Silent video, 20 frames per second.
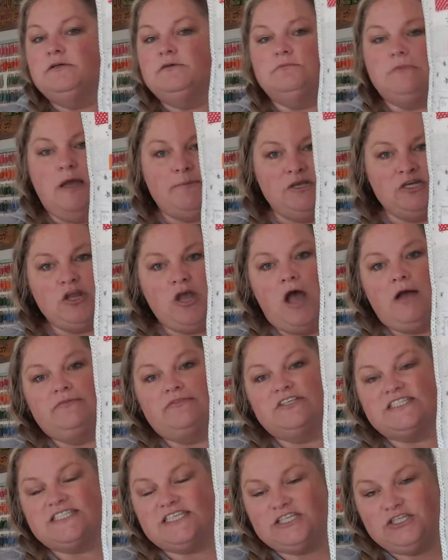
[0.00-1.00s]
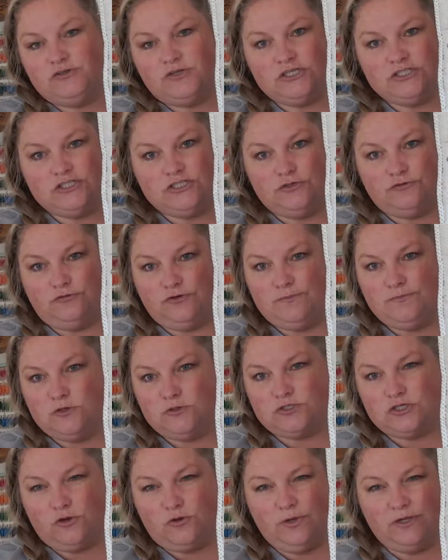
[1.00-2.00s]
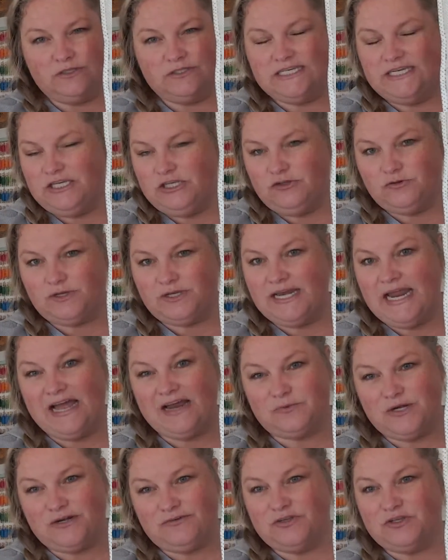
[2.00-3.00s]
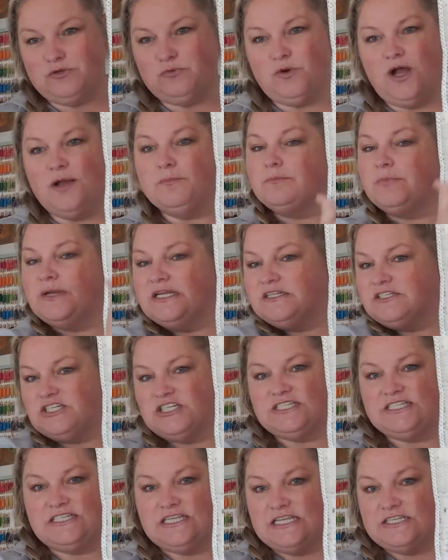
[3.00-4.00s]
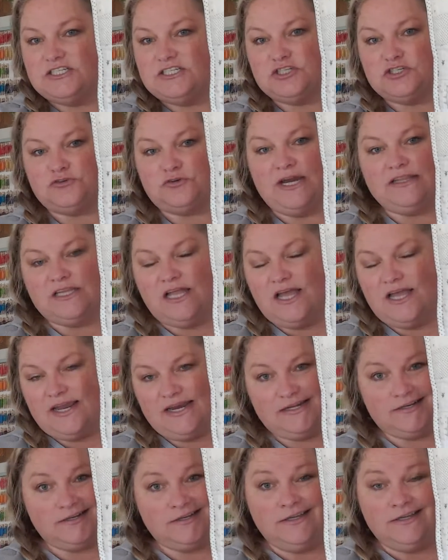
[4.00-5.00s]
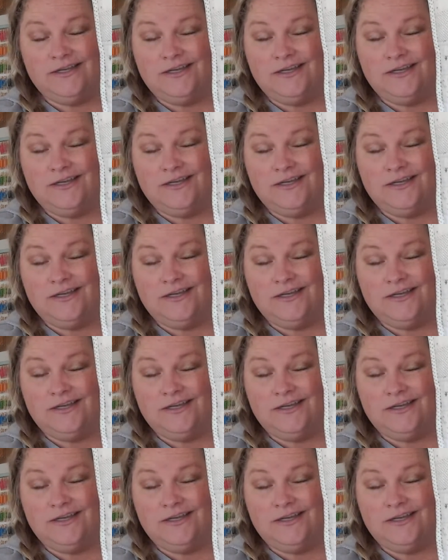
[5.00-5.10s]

I mean, obviously you could do free motion quilting, you could add whatever you want, but just the straight line